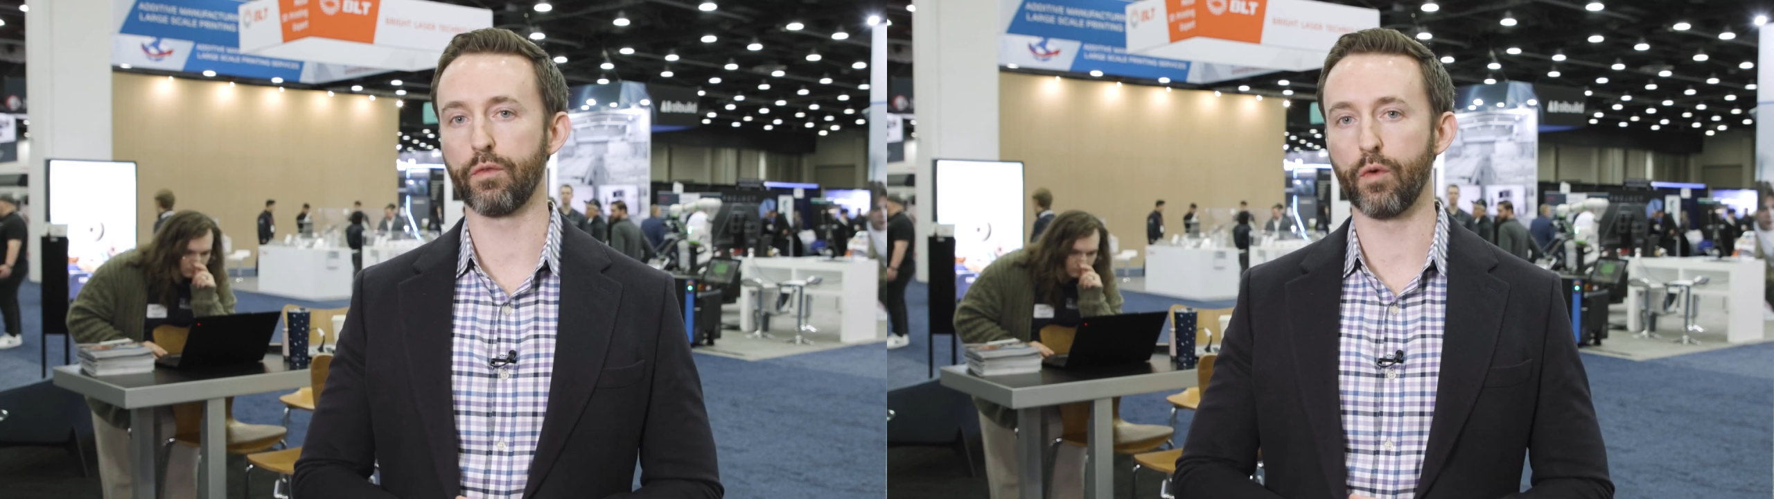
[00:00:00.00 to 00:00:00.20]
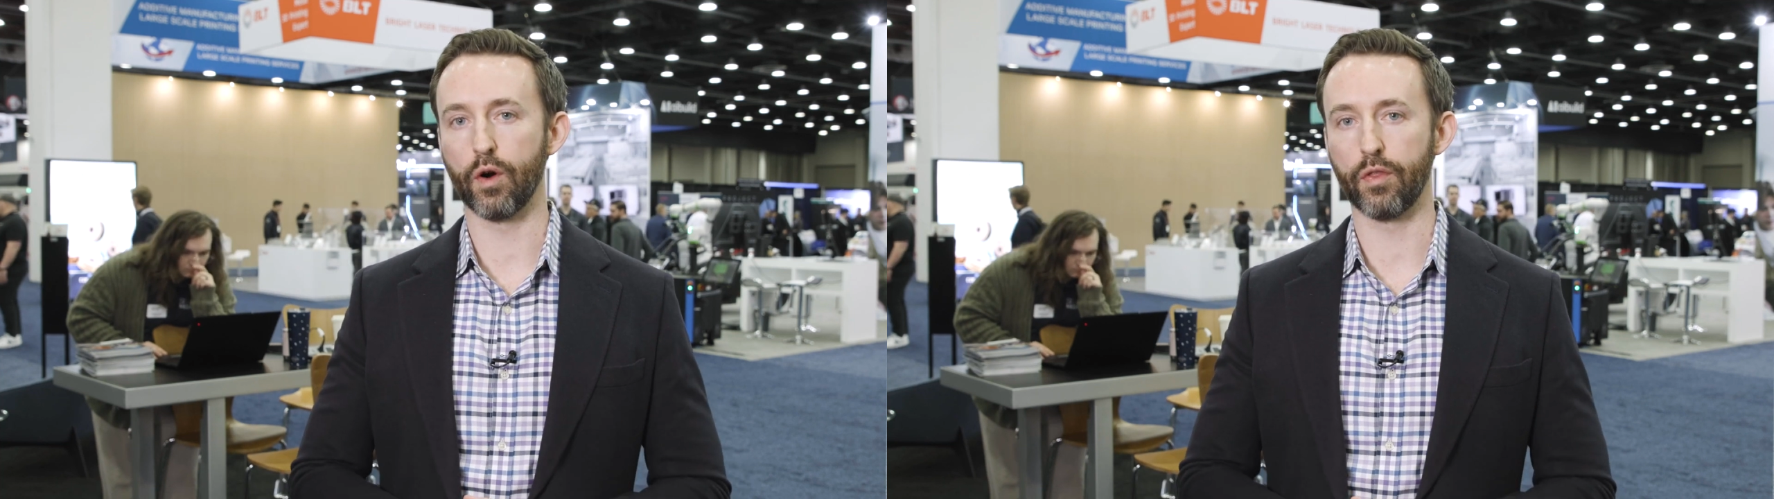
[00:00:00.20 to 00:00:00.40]

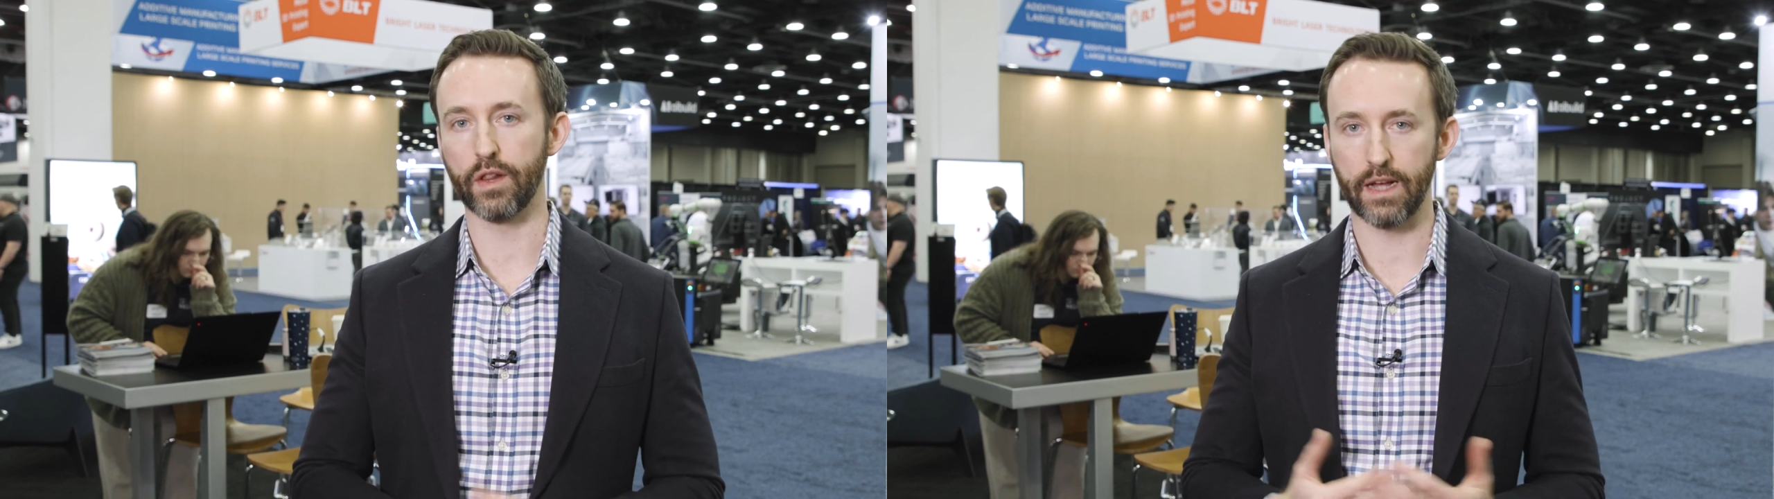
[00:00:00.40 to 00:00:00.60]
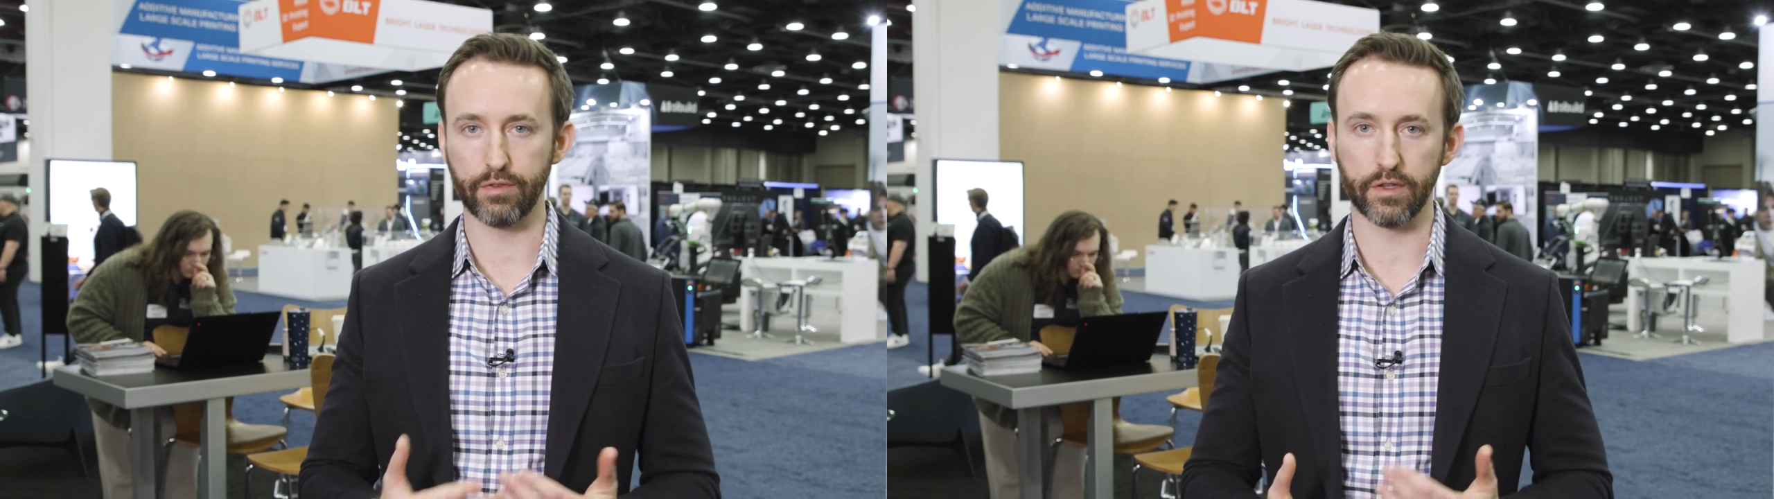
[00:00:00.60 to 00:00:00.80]
for the
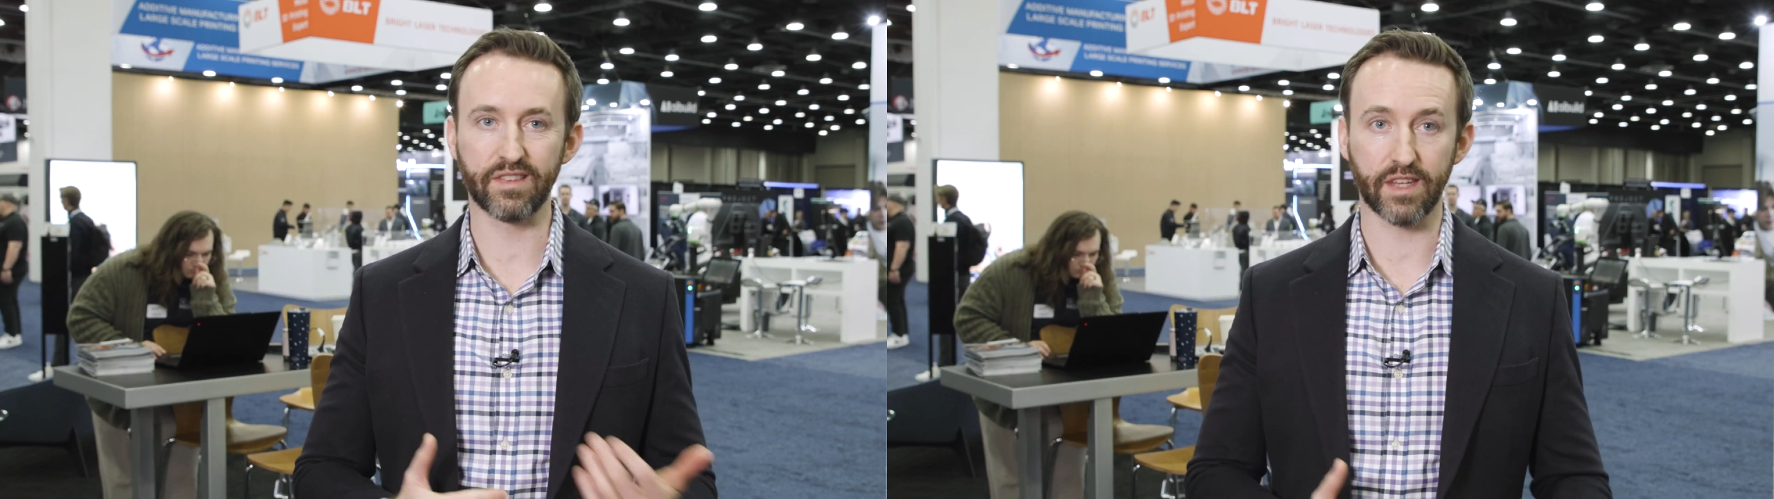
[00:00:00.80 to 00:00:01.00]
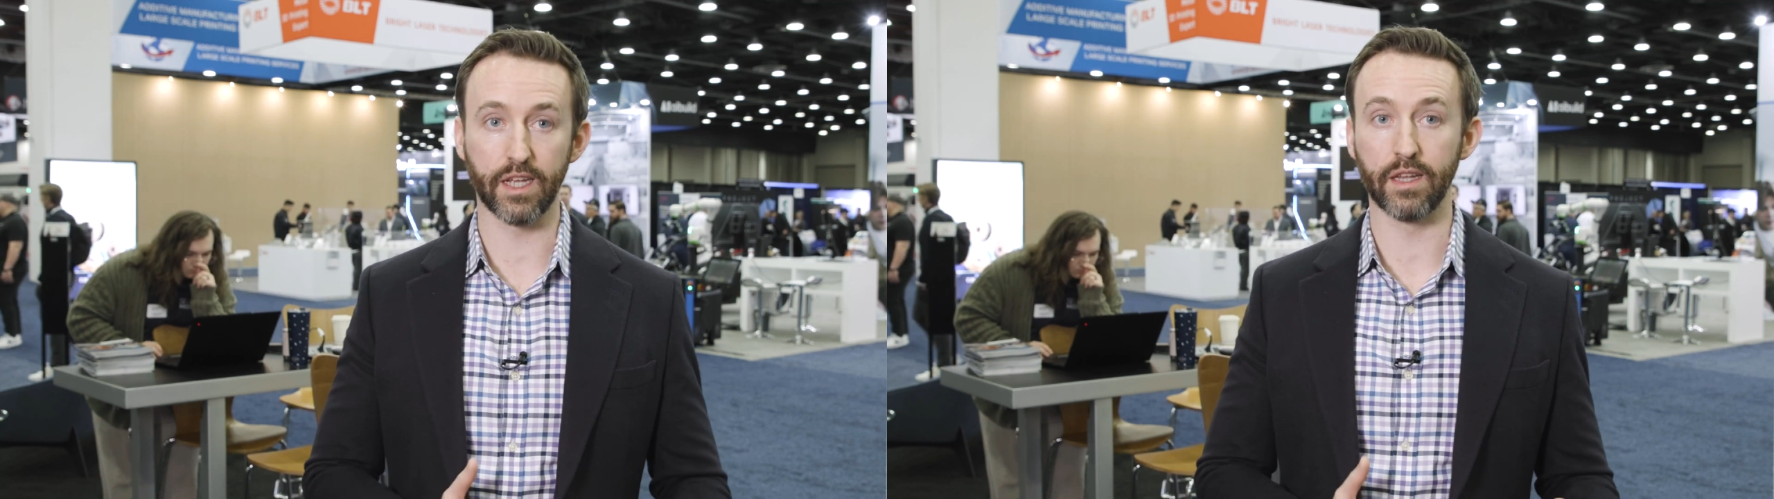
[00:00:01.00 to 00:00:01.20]
level of
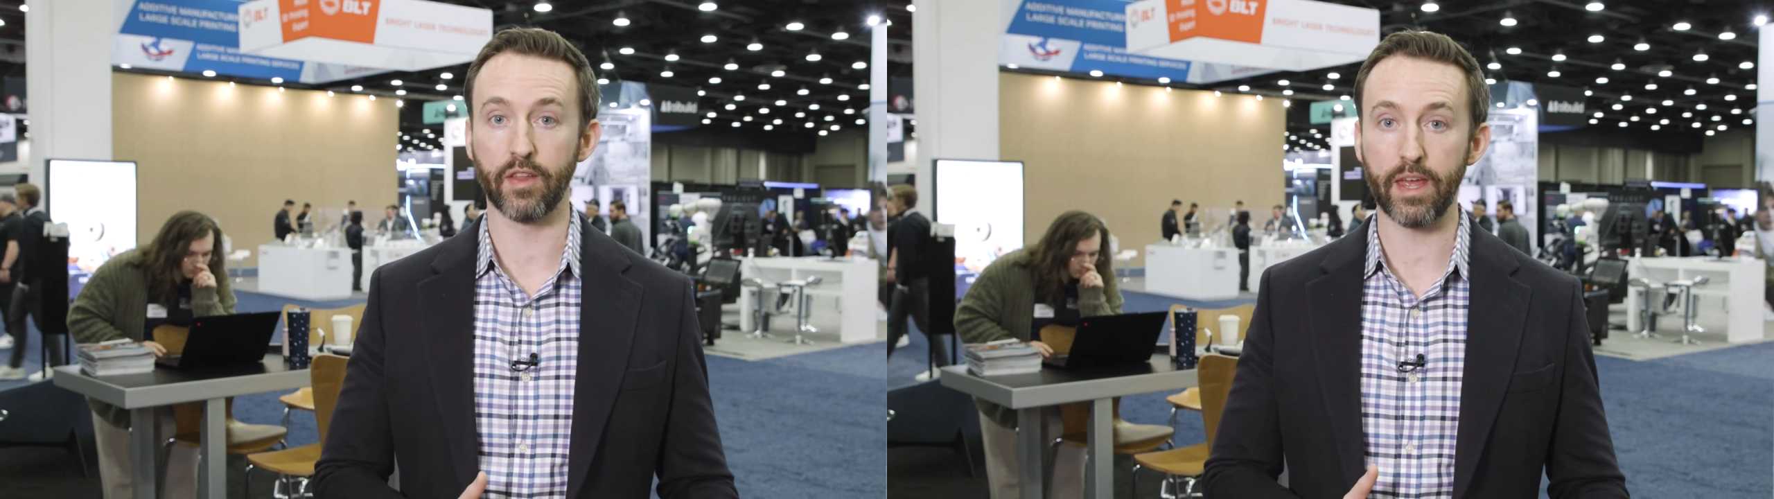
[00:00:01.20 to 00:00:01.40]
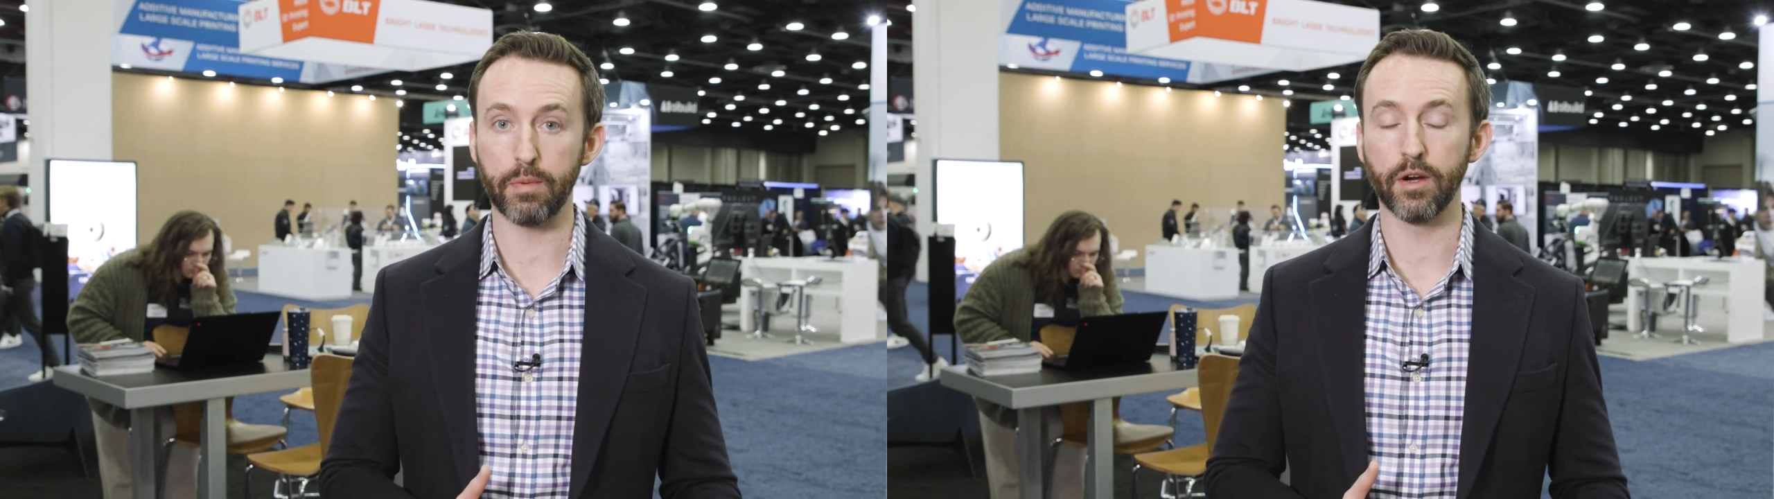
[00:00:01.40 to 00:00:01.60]
skill and
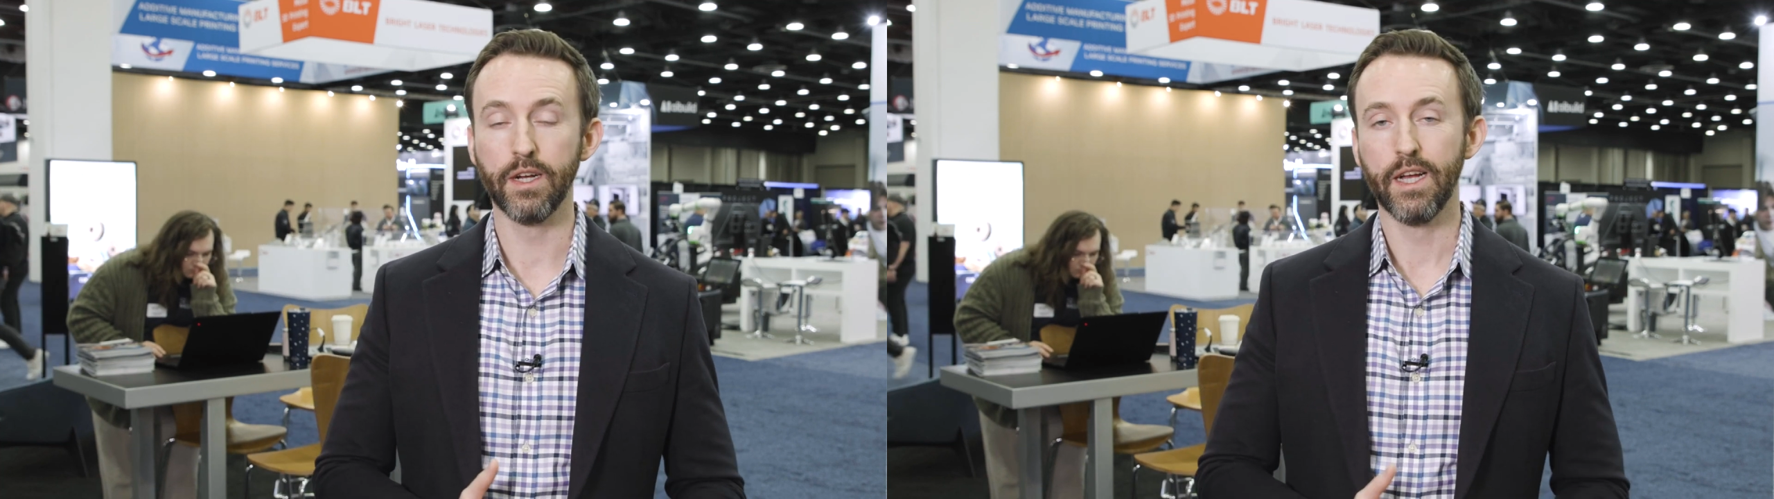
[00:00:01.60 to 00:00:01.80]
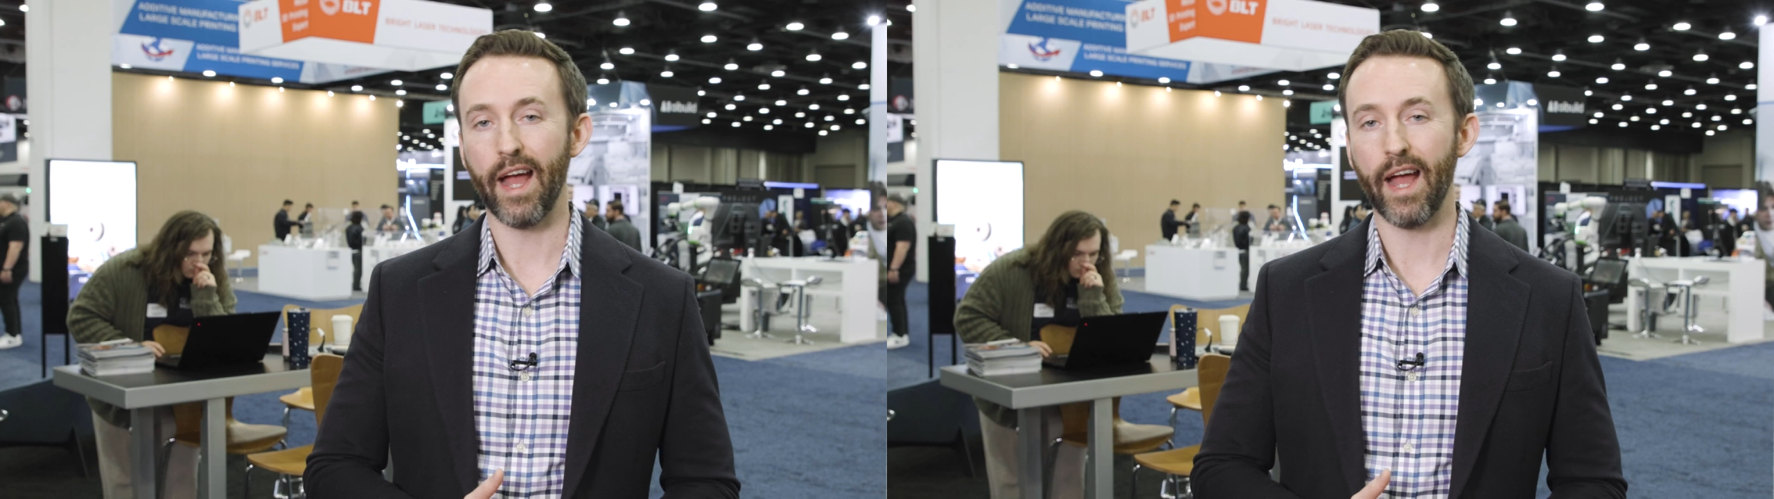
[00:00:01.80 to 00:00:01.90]
labor